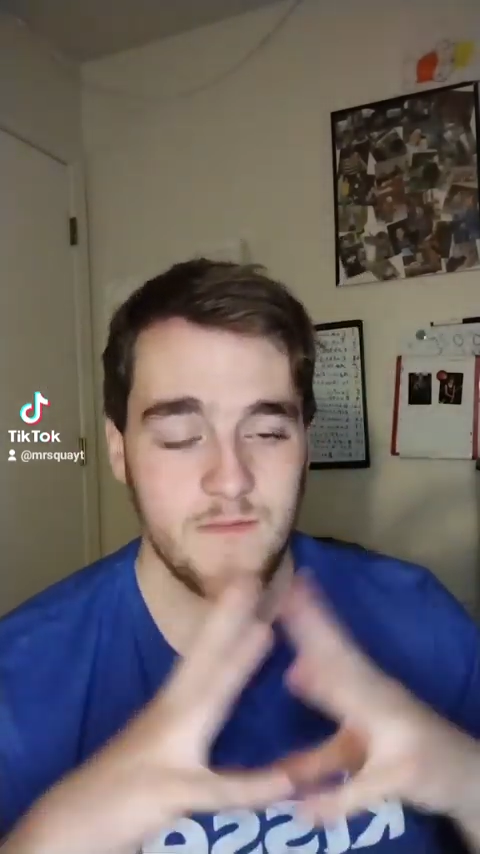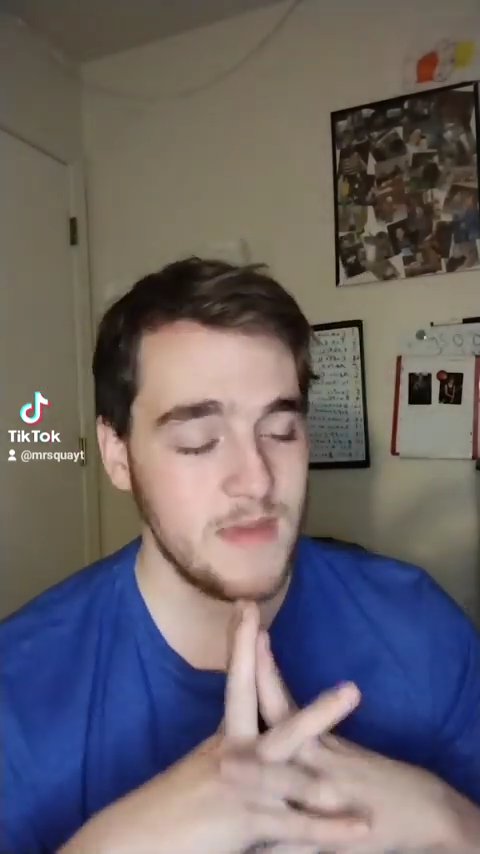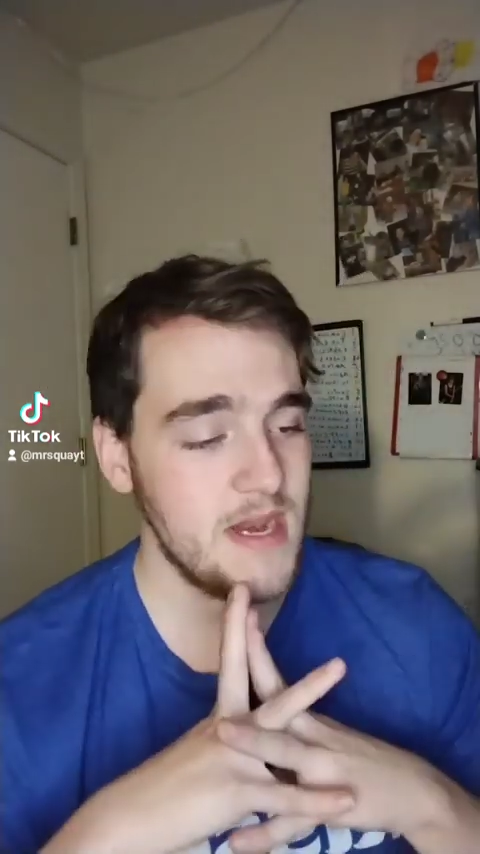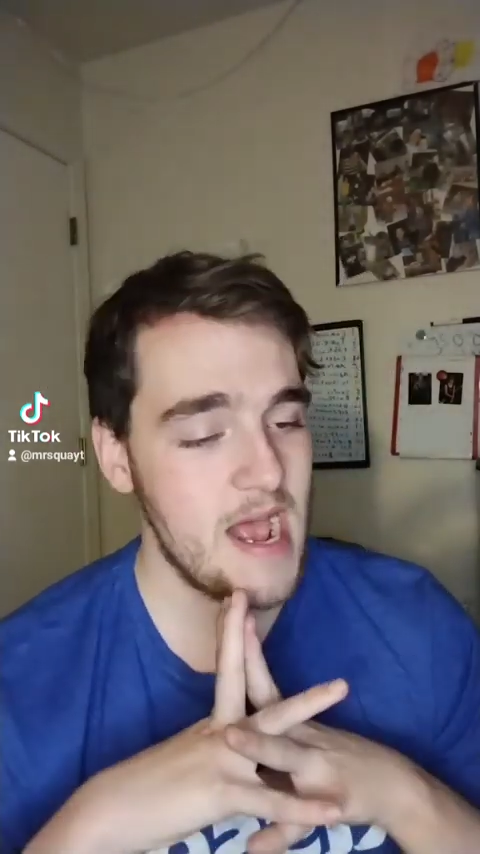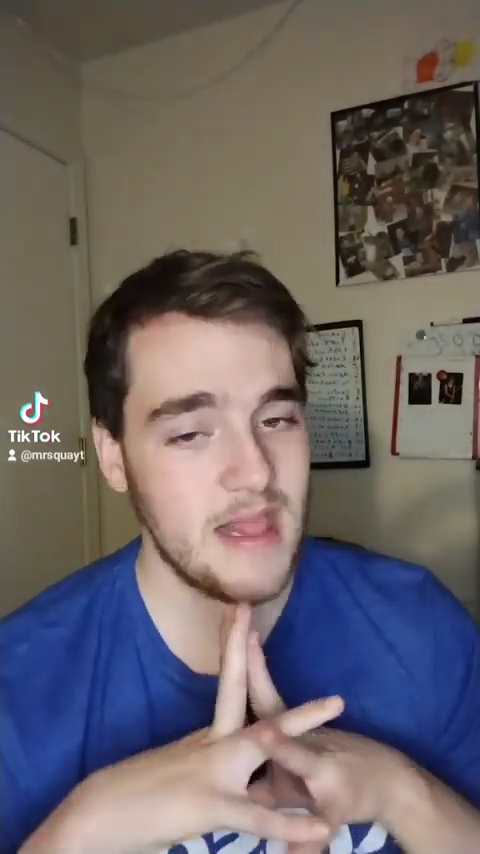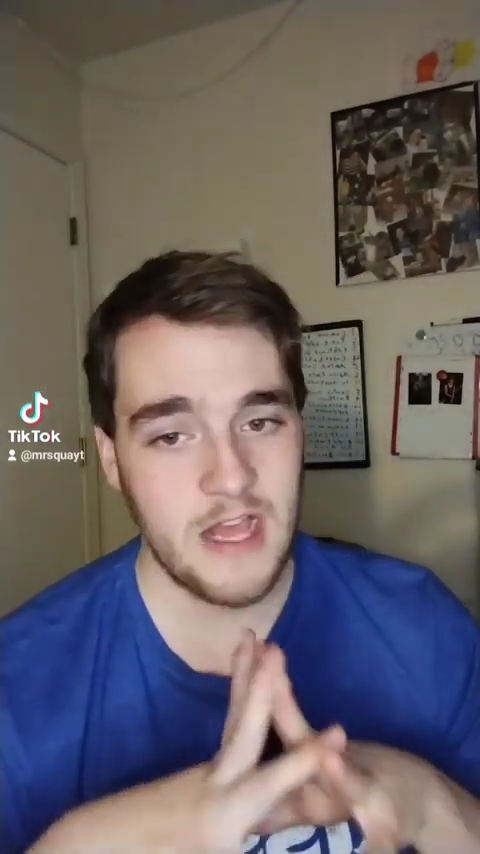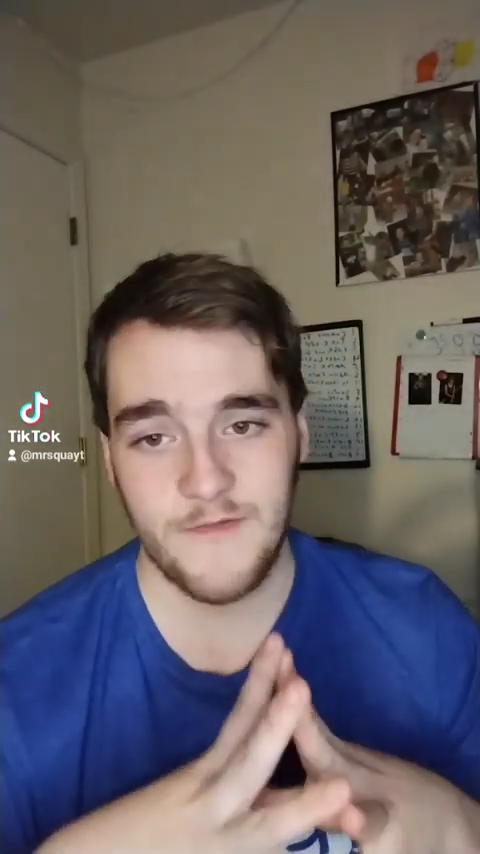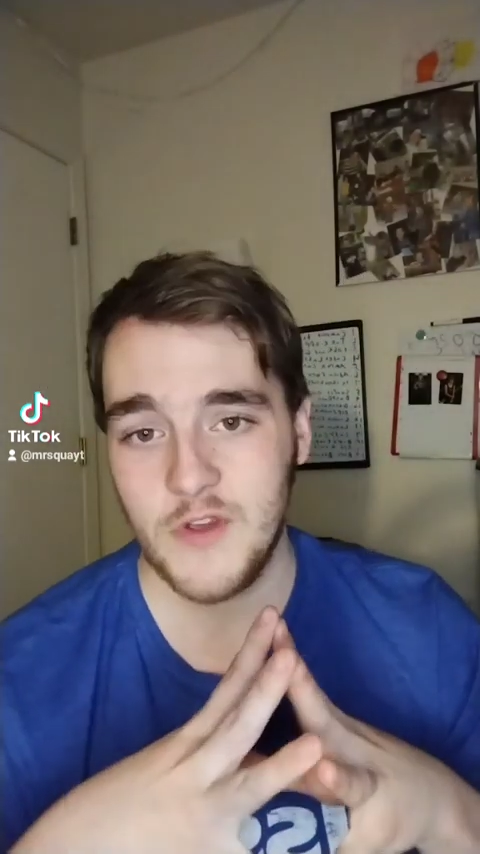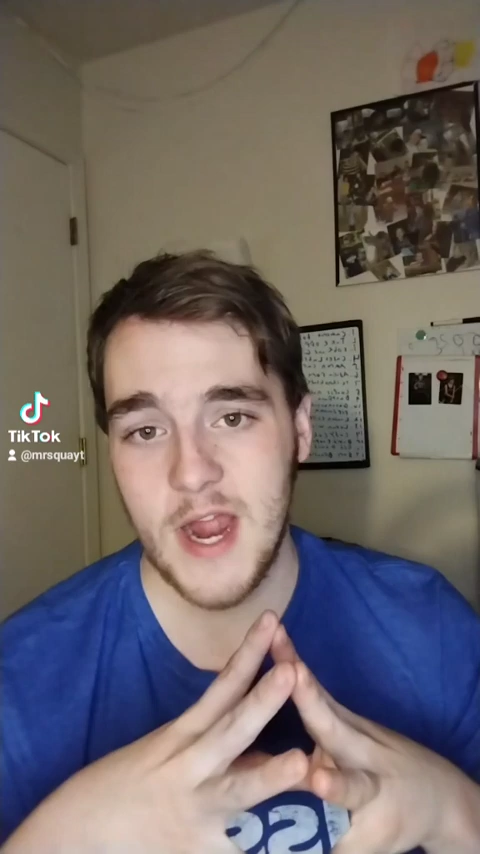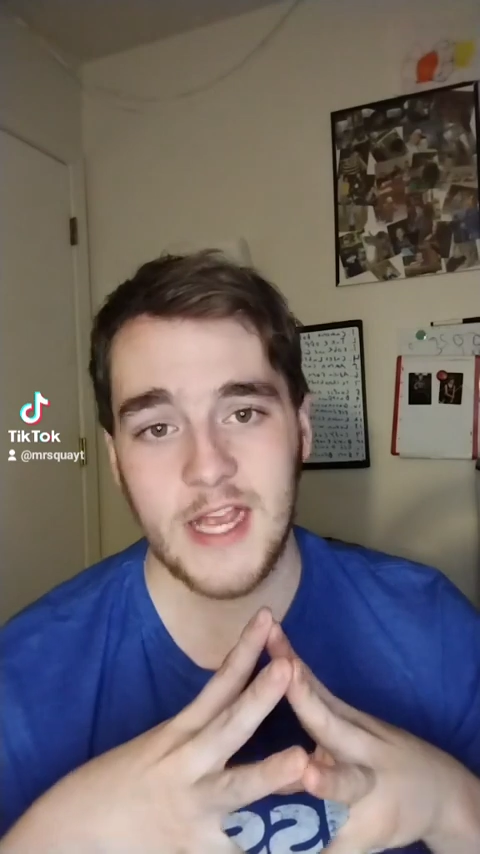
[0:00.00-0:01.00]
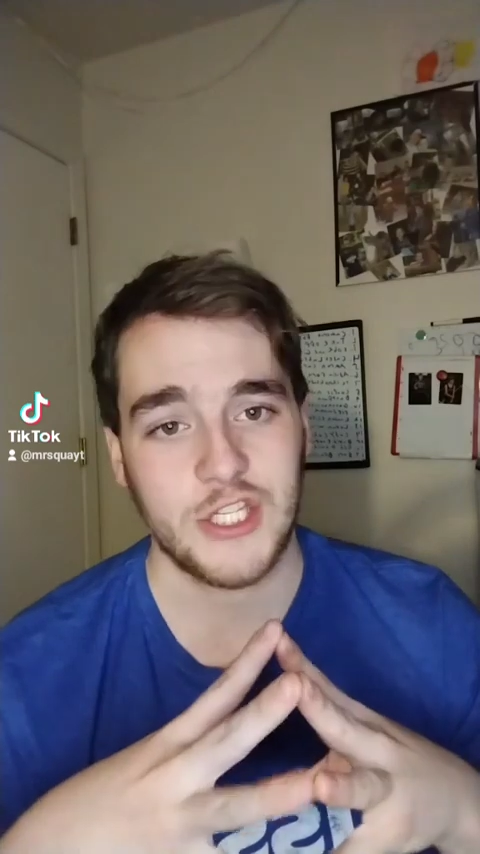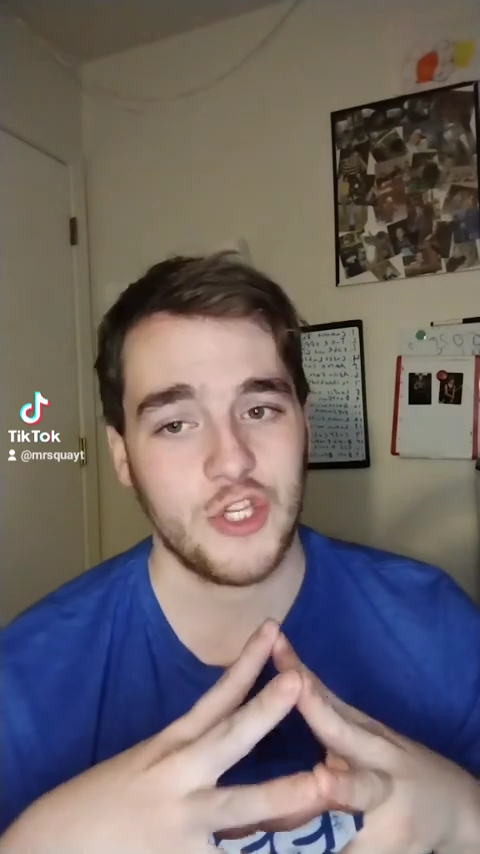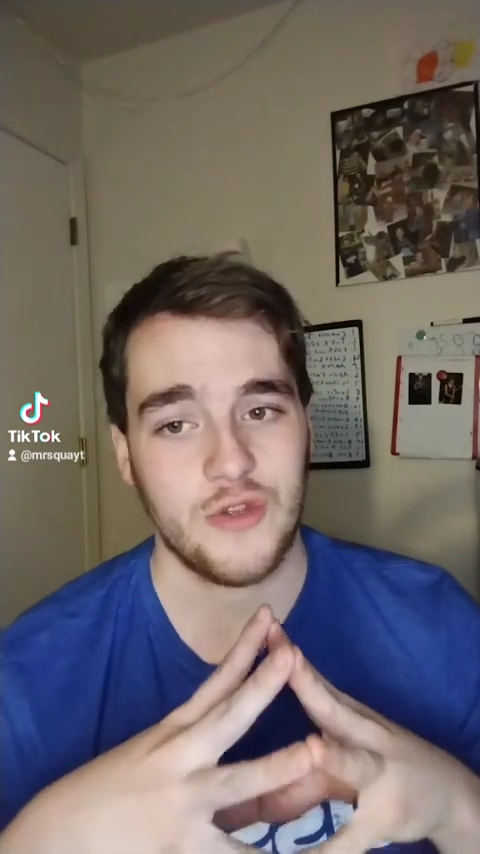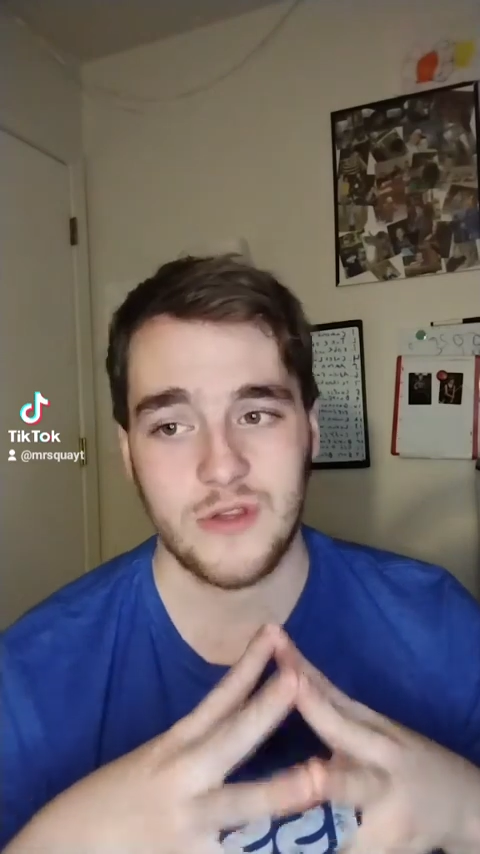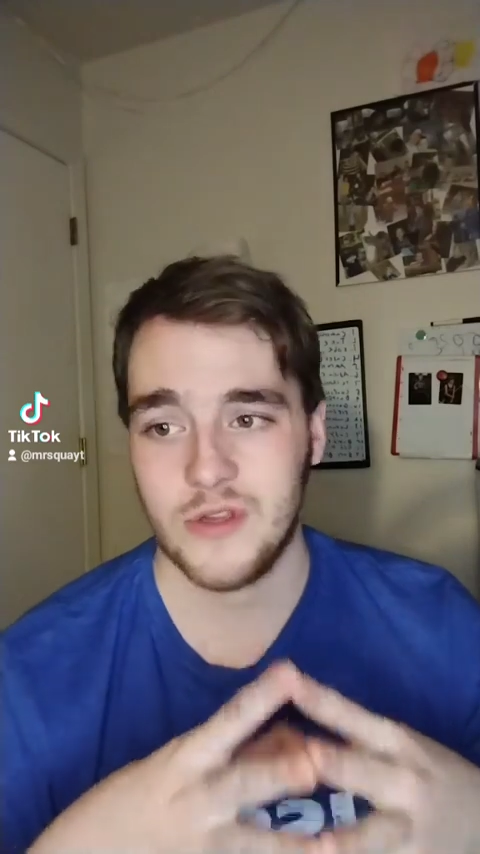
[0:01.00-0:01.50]
mean, I love you
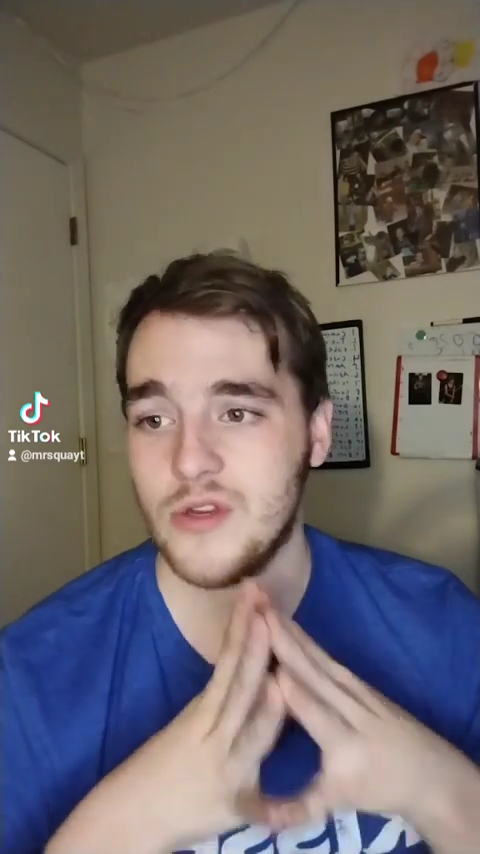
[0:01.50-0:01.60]
guys